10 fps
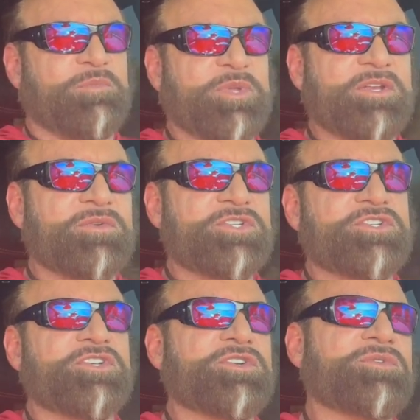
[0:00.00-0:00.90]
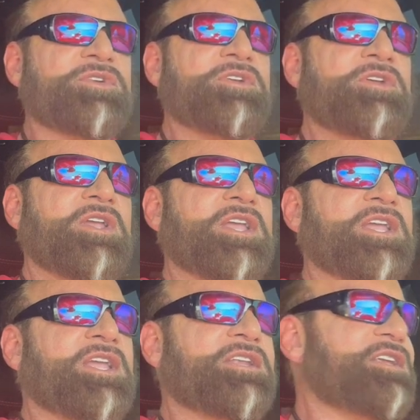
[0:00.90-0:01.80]
libido as you
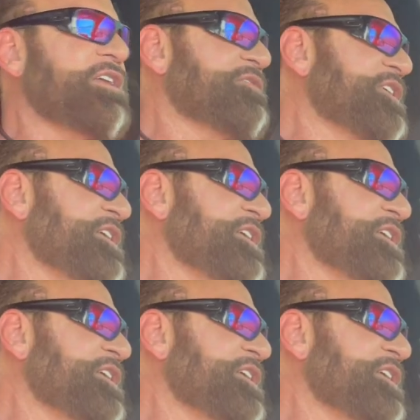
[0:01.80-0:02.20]
and if